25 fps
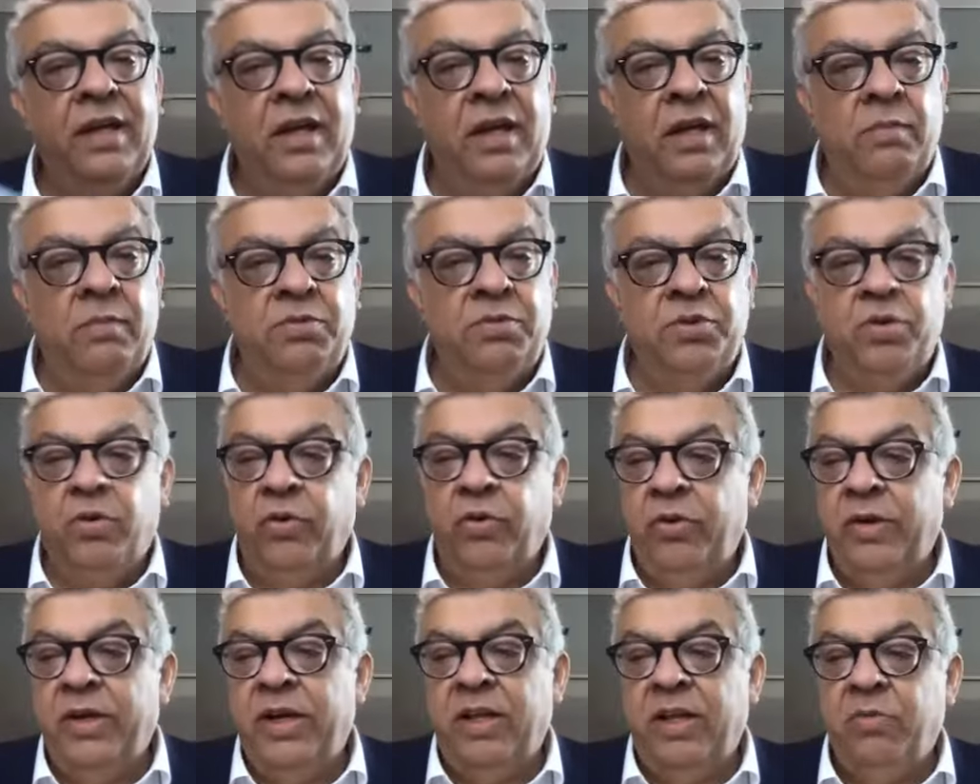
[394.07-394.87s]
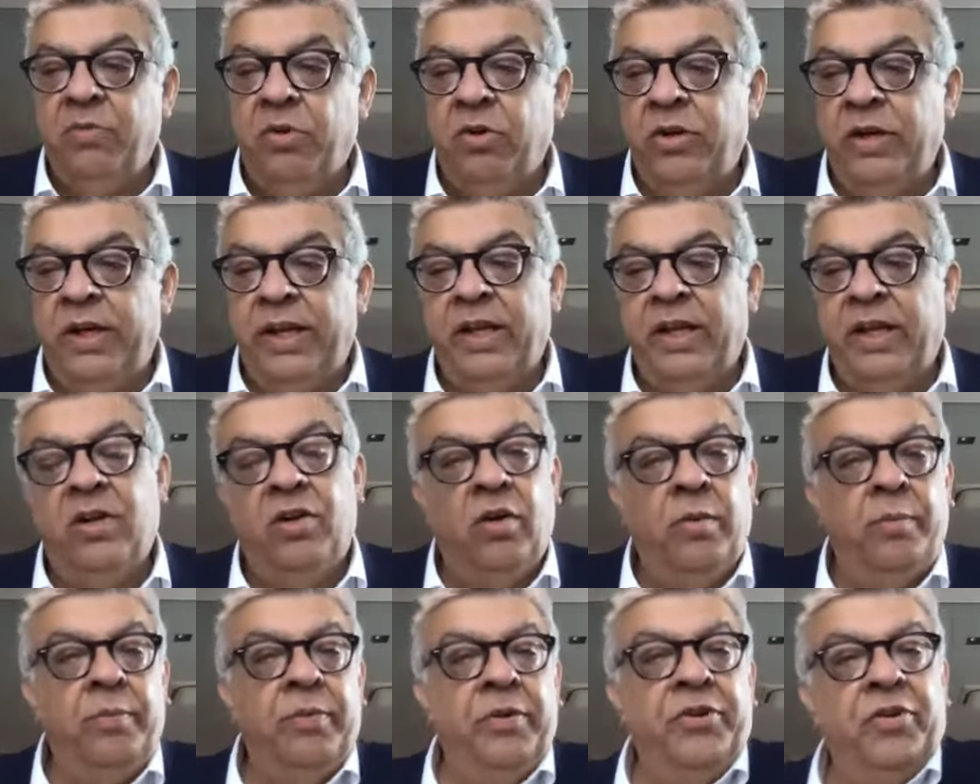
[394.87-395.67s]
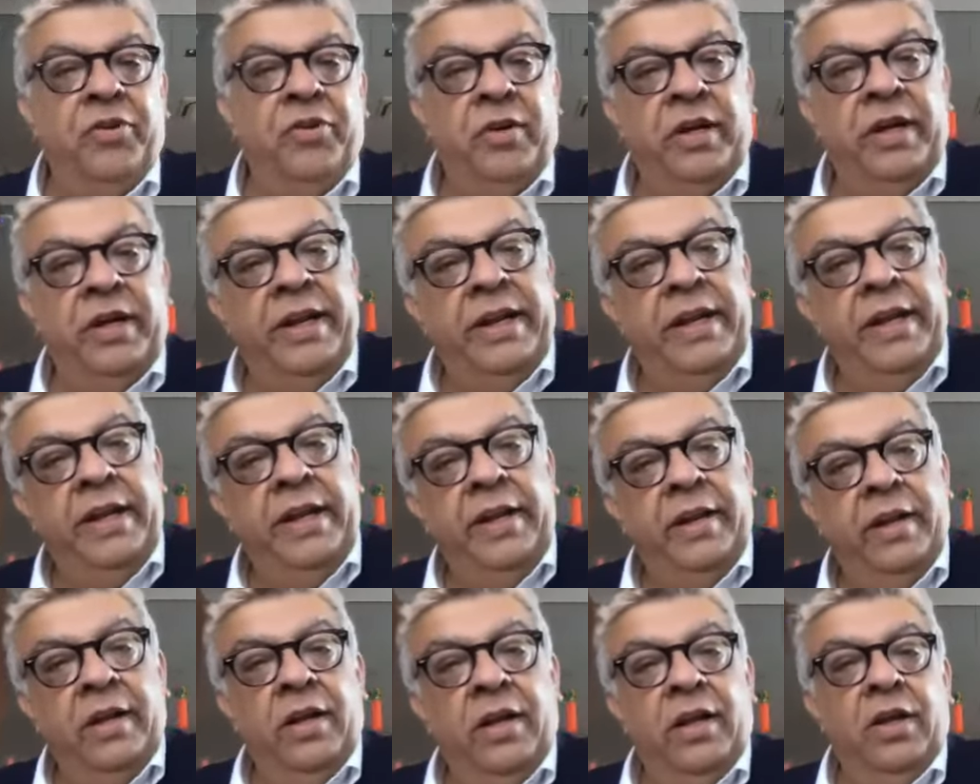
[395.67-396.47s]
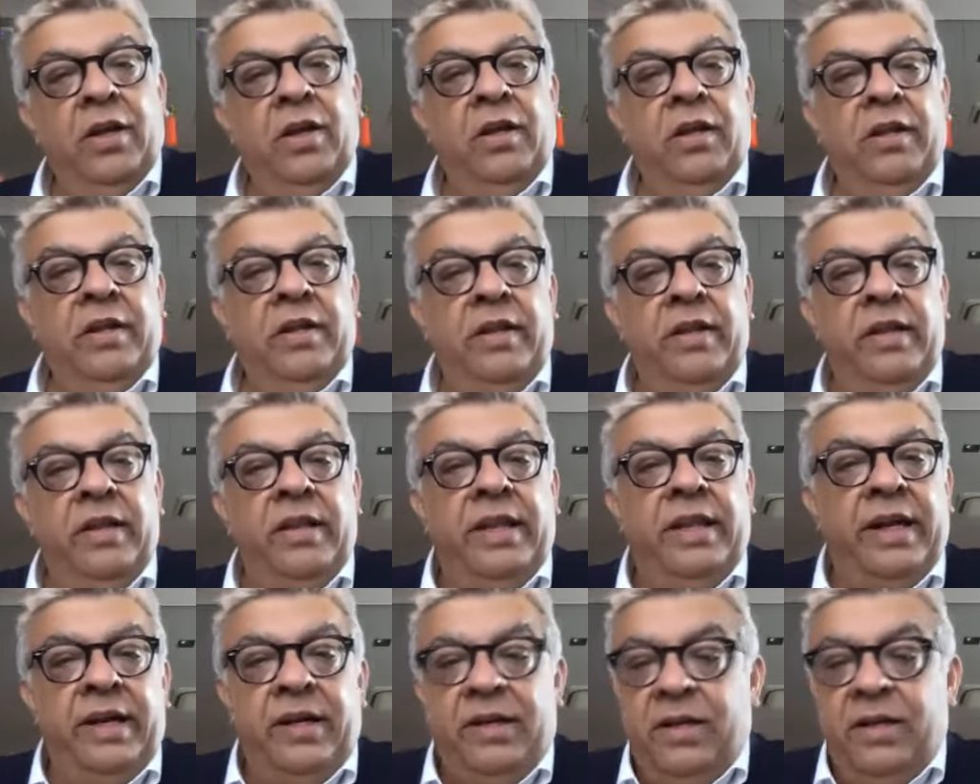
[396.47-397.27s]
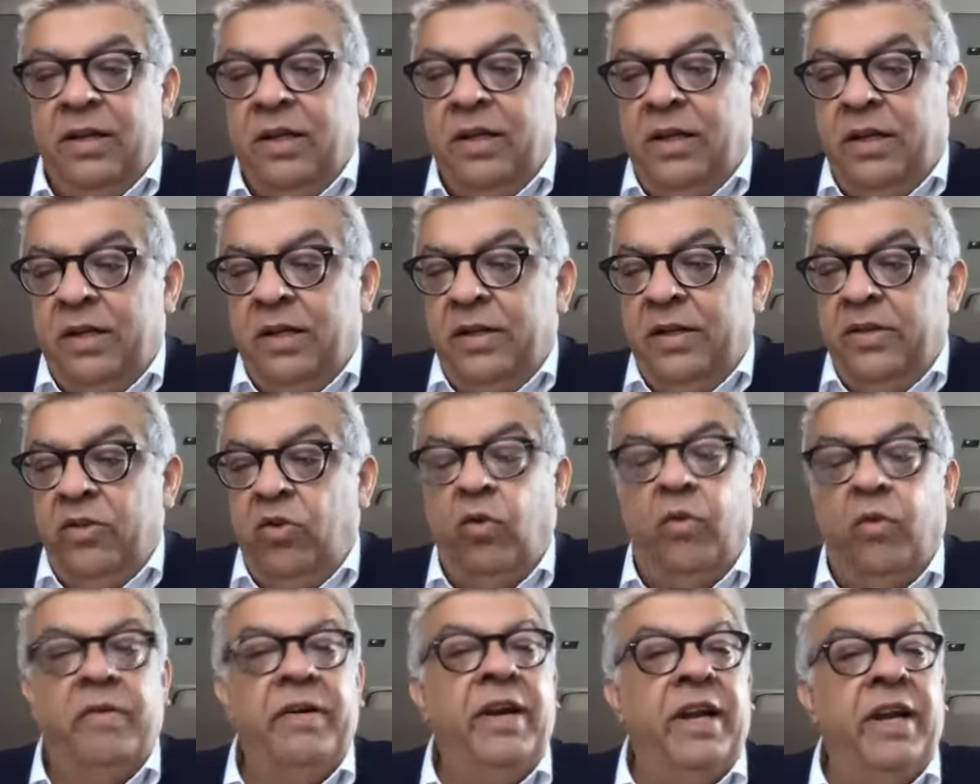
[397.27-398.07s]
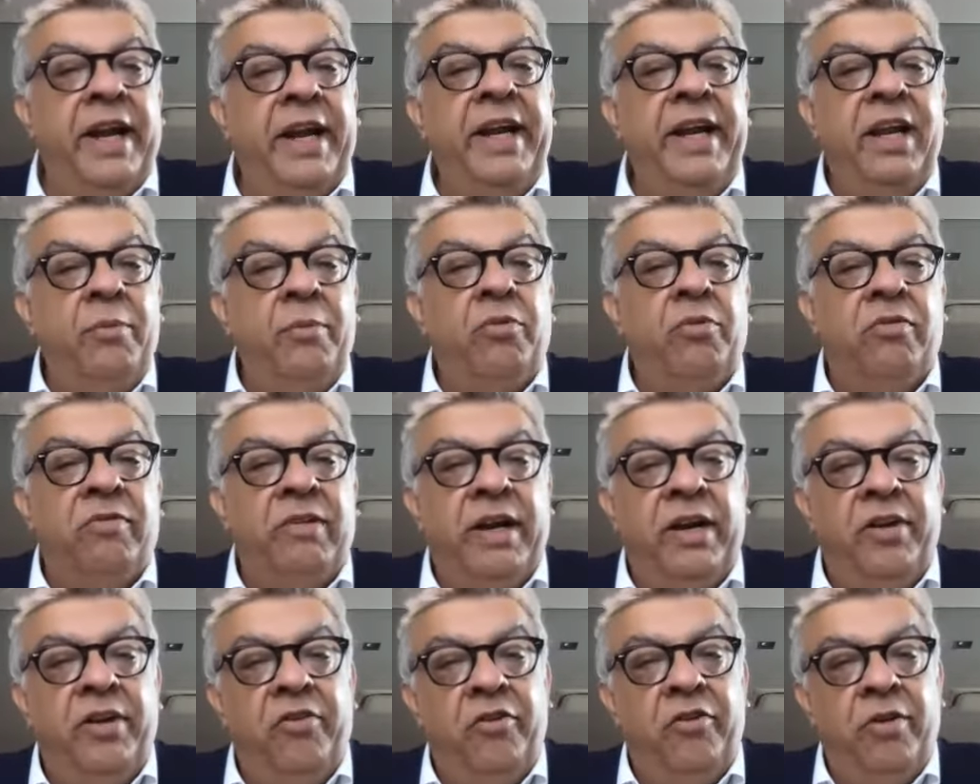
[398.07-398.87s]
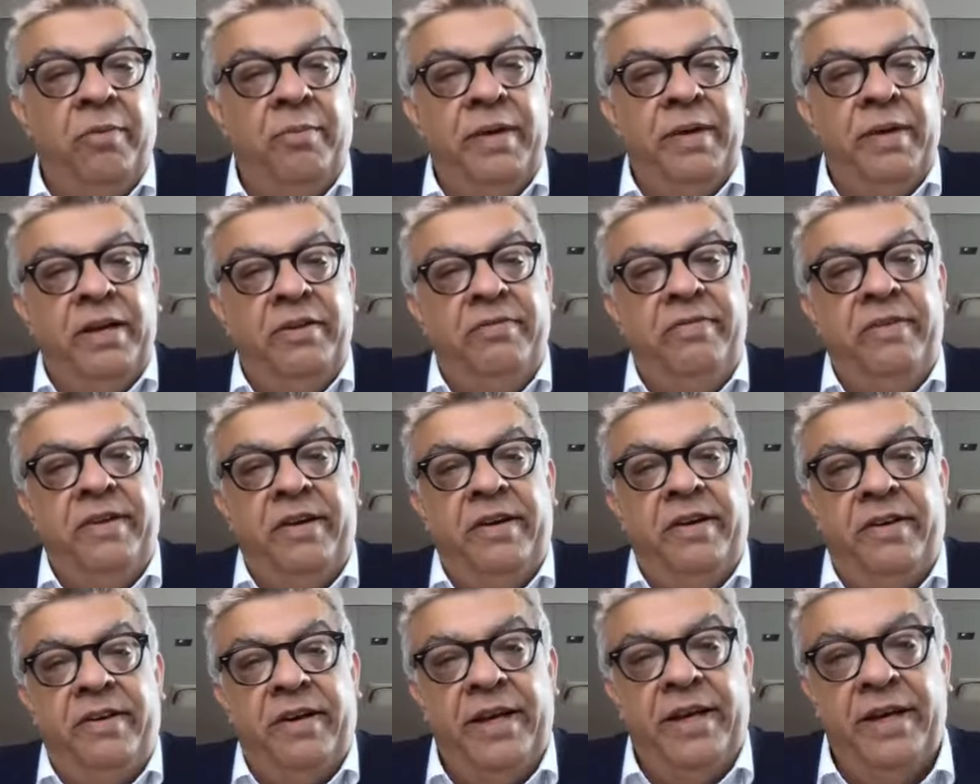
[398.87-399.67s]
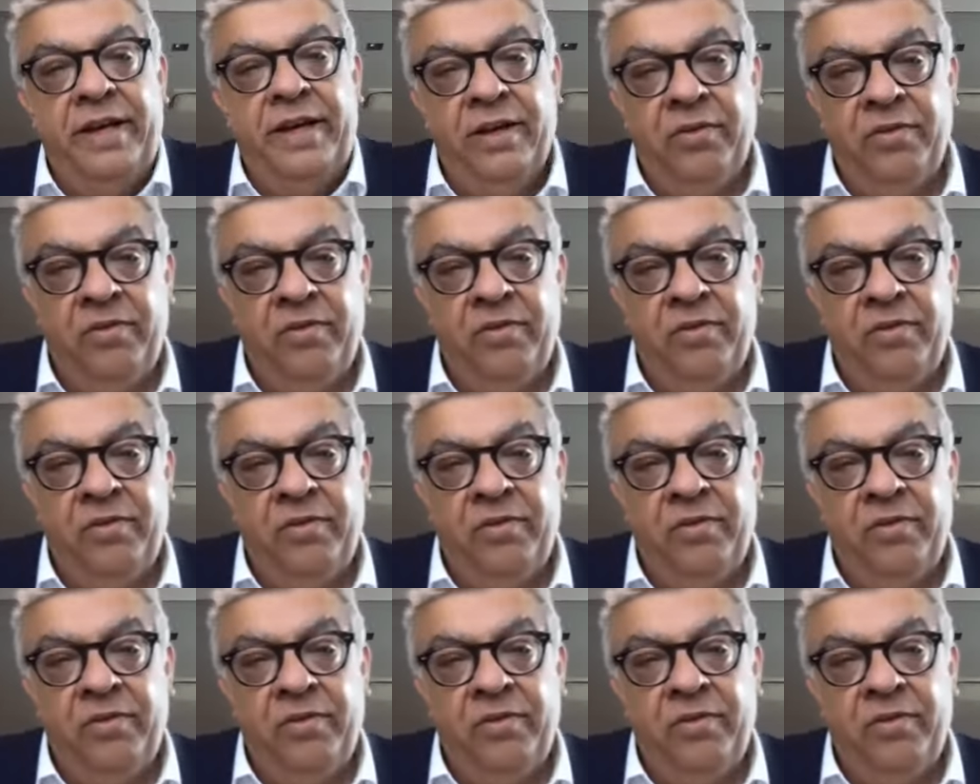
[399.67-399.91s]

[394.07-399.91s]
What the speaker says: I'm sure you guys want to take an opportunity that COVID-19 provides you a benefit, right?